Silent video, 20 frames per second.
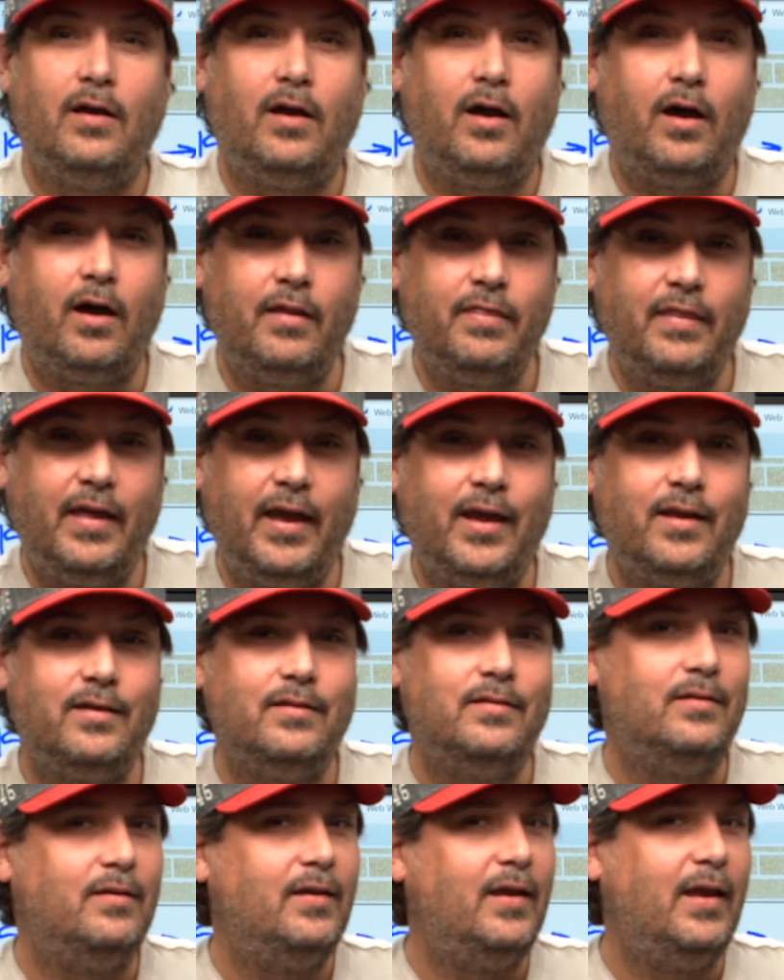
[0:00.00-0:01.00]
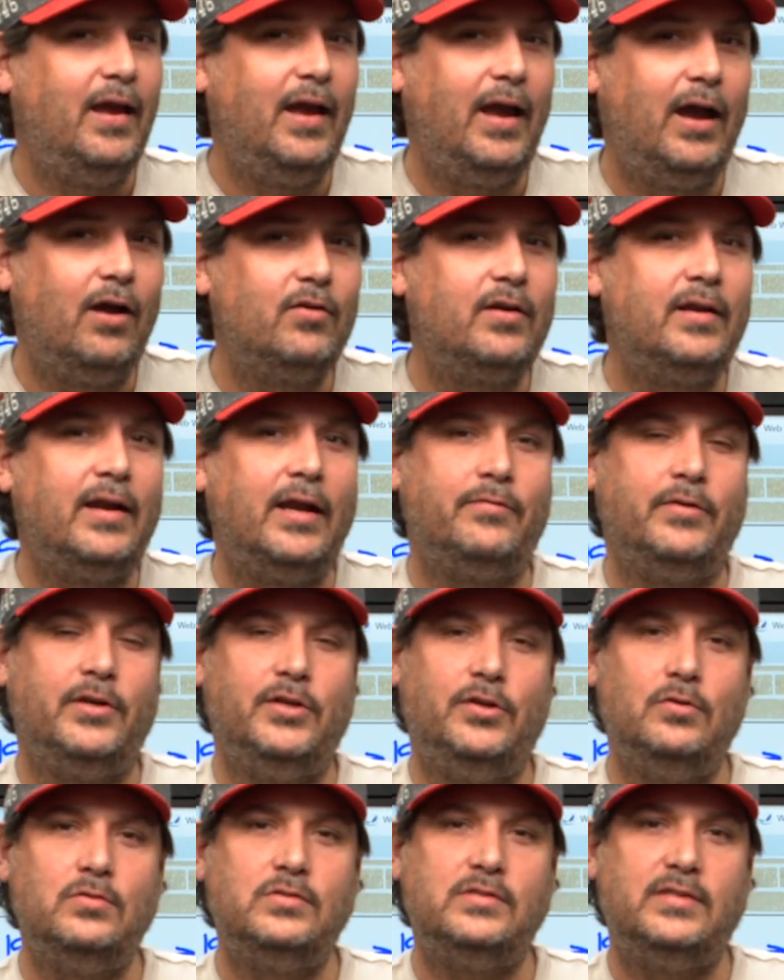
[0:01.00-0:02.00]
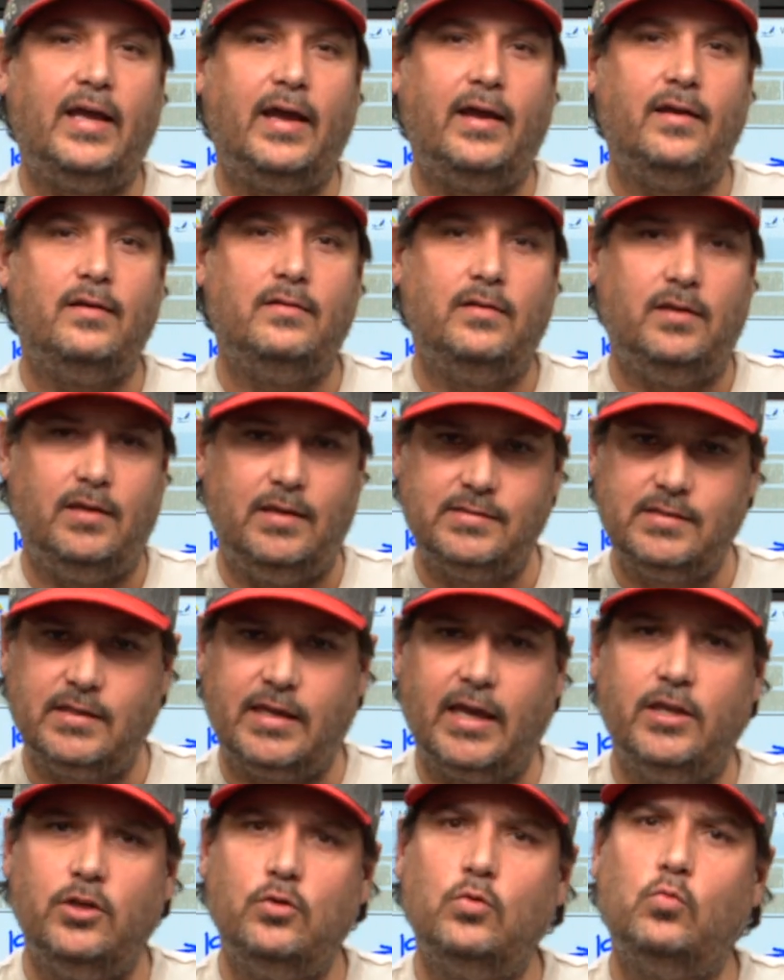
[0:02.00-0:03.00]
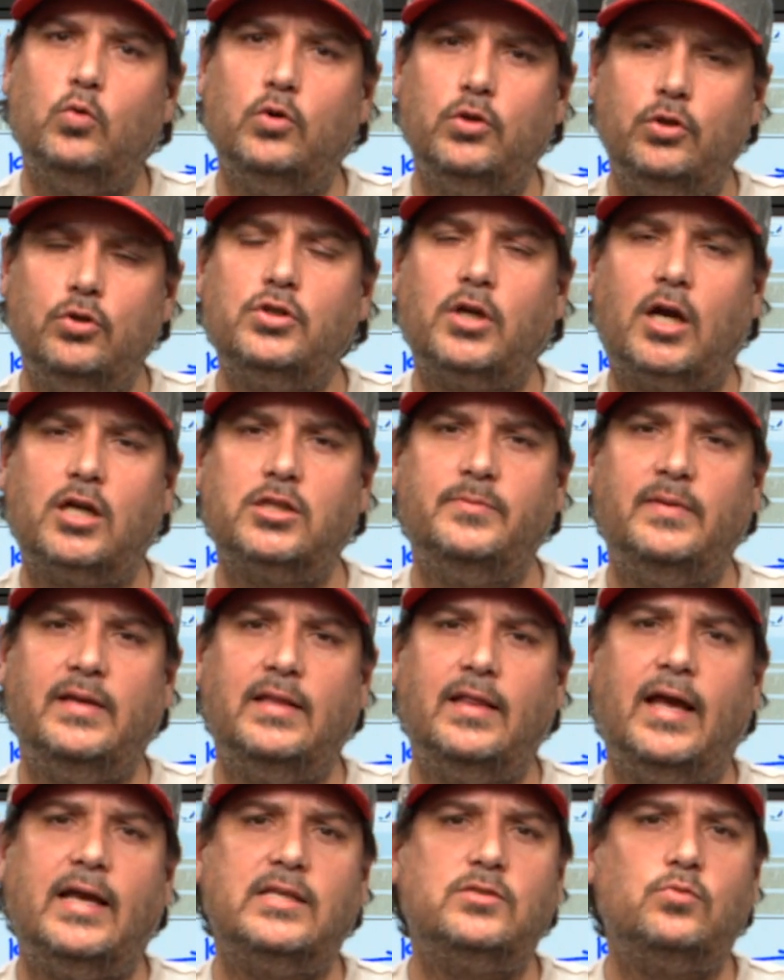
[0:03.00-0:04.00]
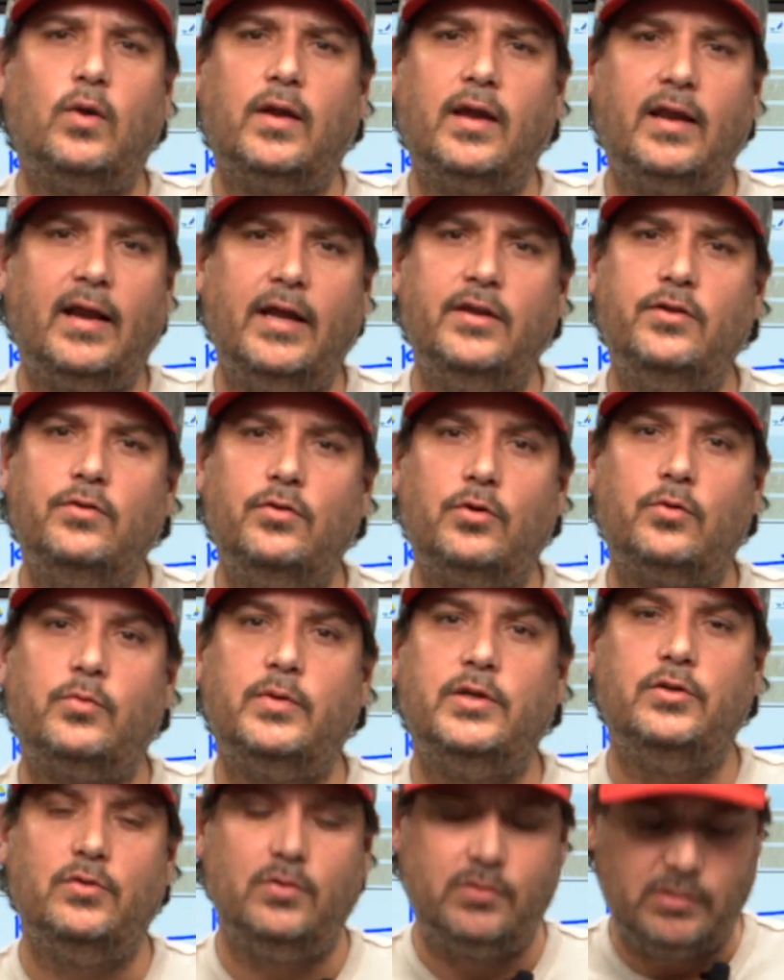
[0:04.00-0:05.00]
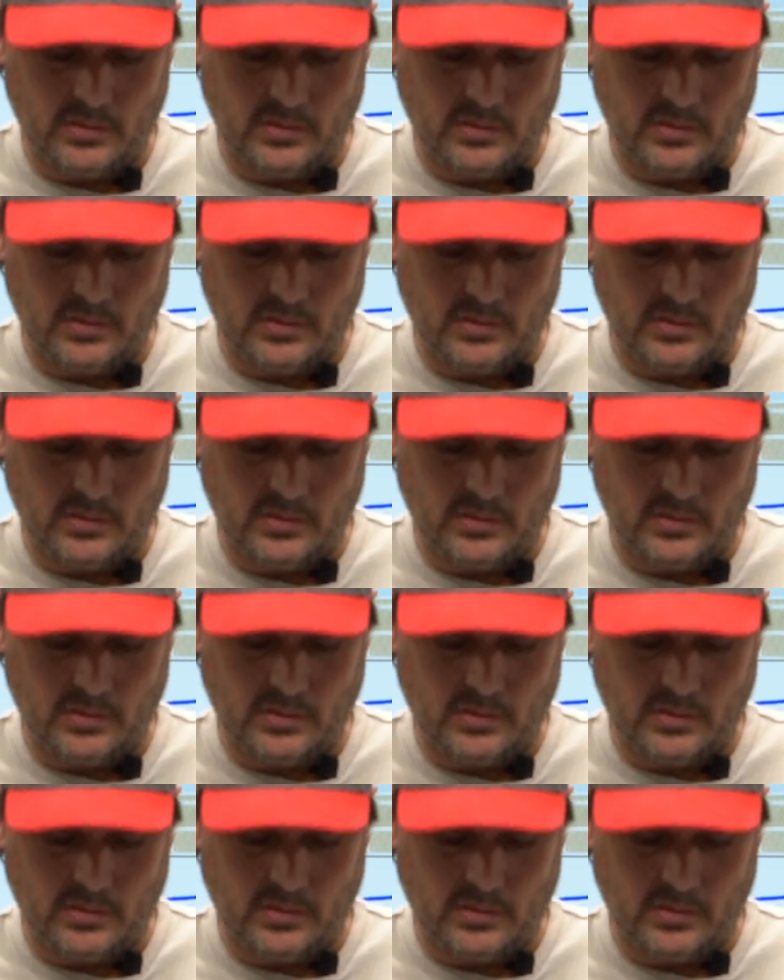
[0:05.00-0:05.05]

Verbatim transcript: On that, how can I reduce that? Is, can you, will you charge me less? What can I do to reduce